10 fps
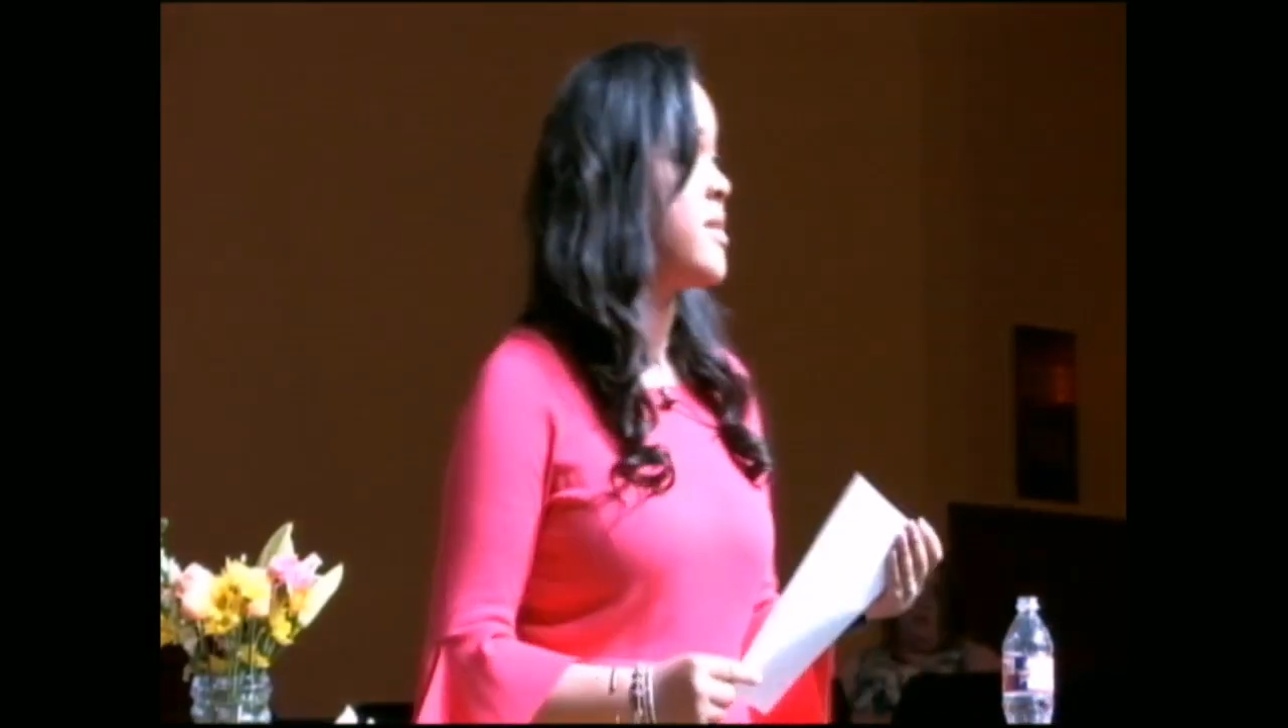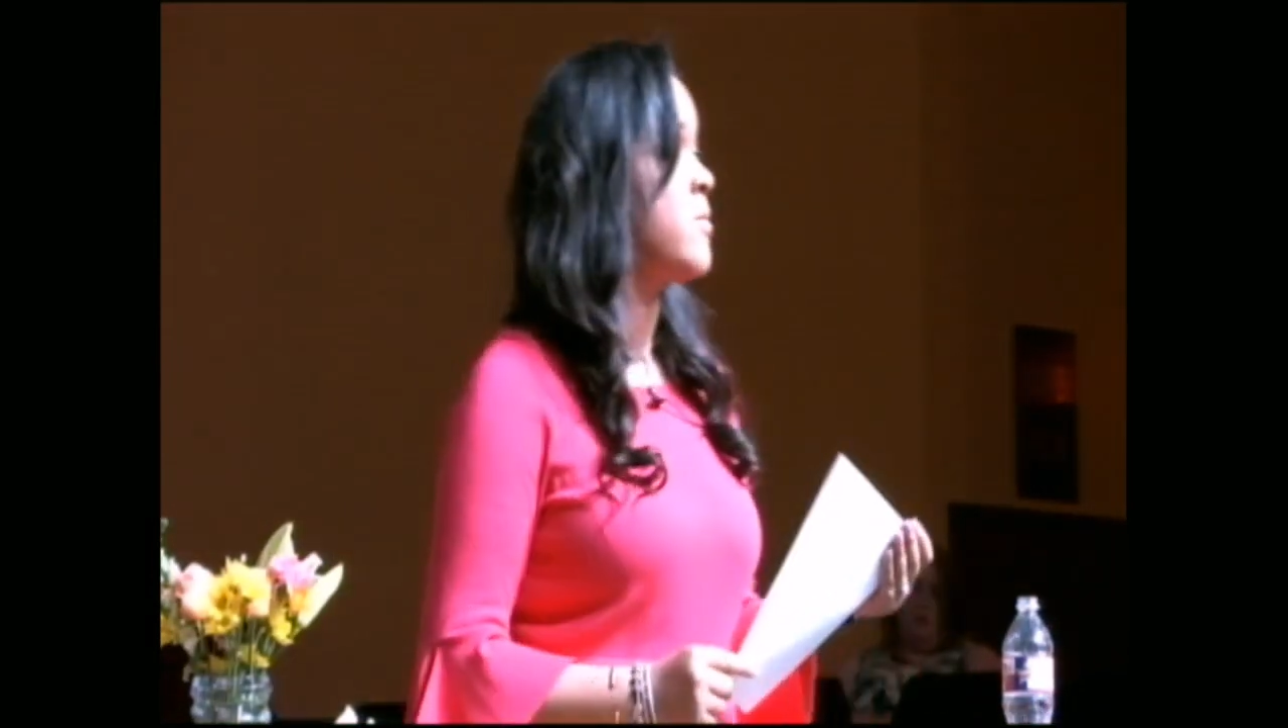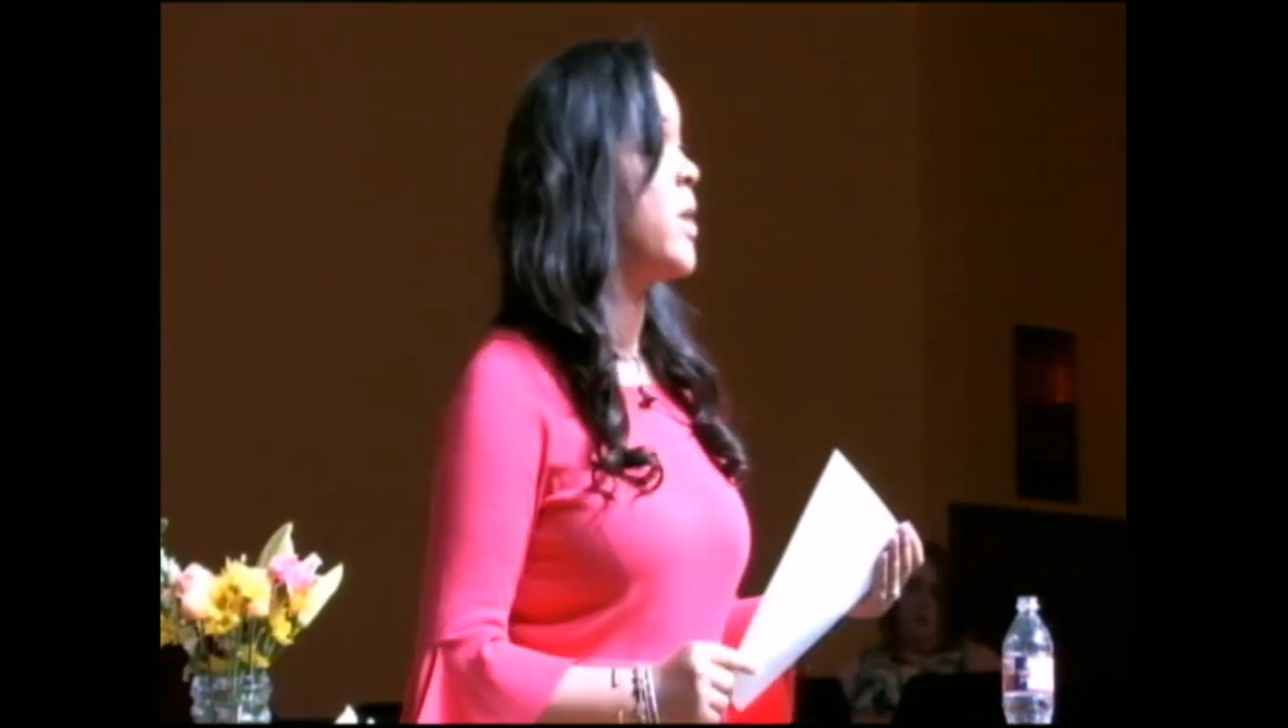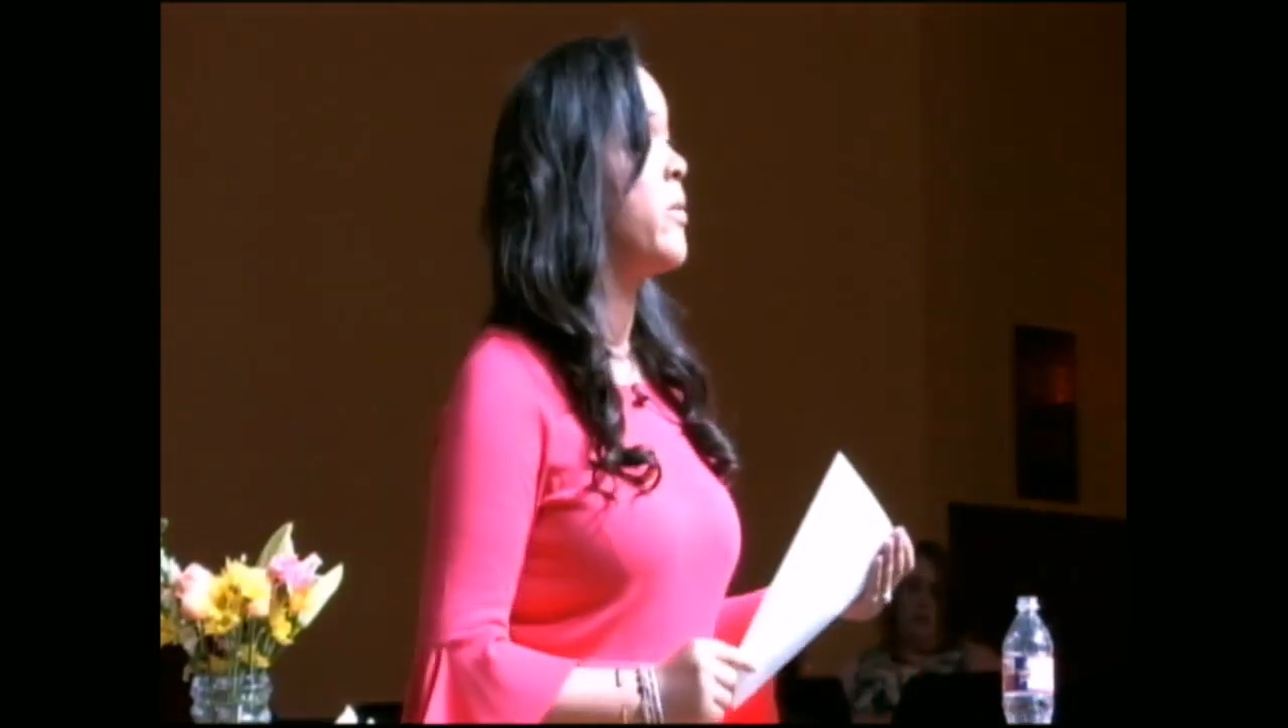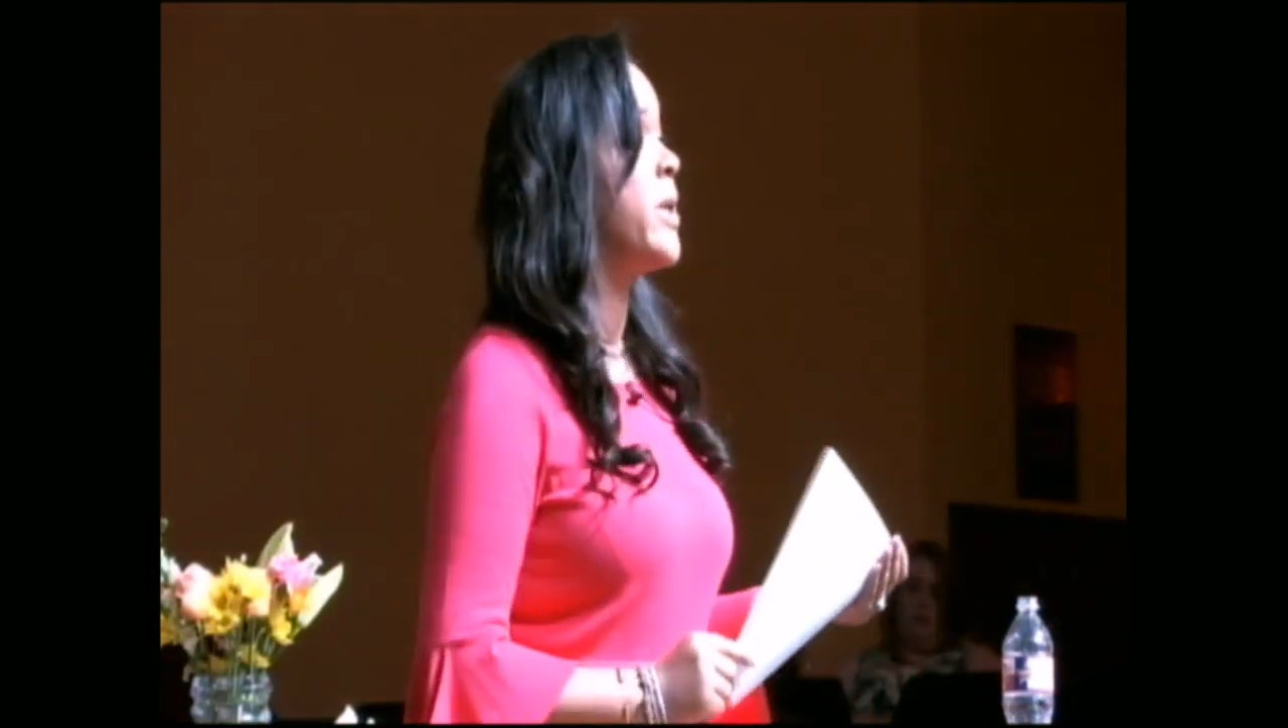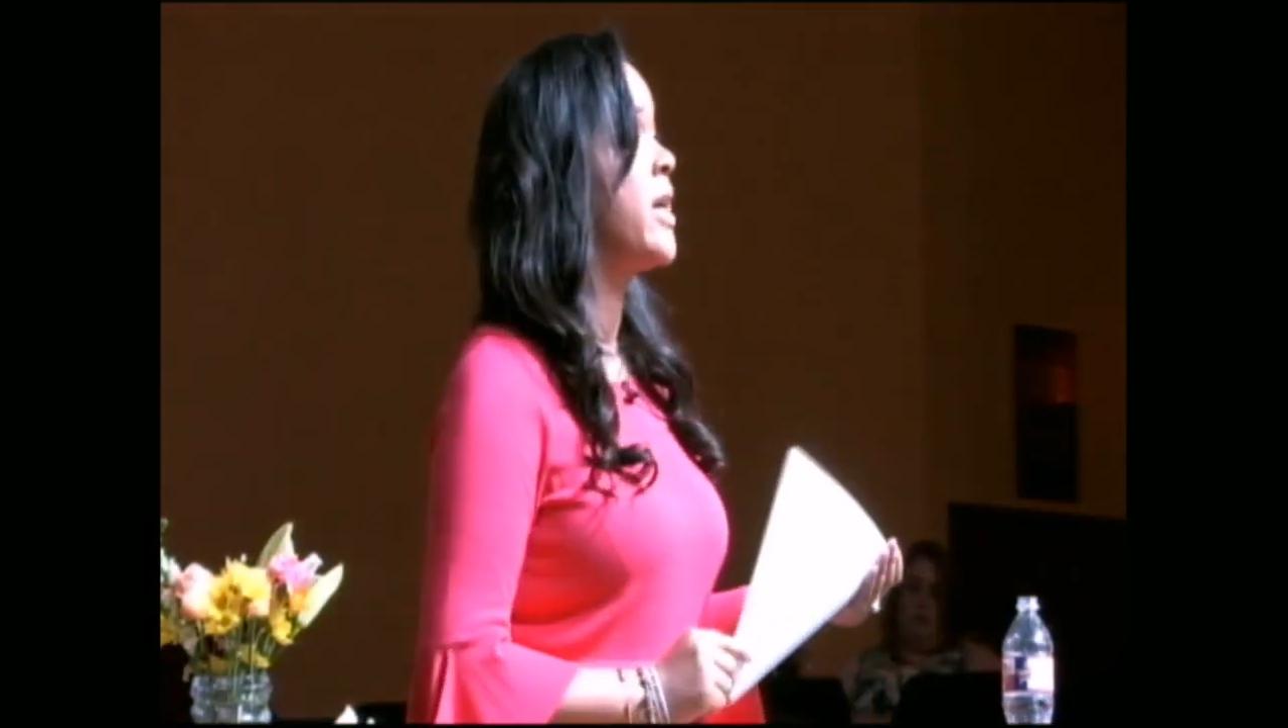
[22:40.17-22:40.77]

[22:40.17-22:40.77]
is where we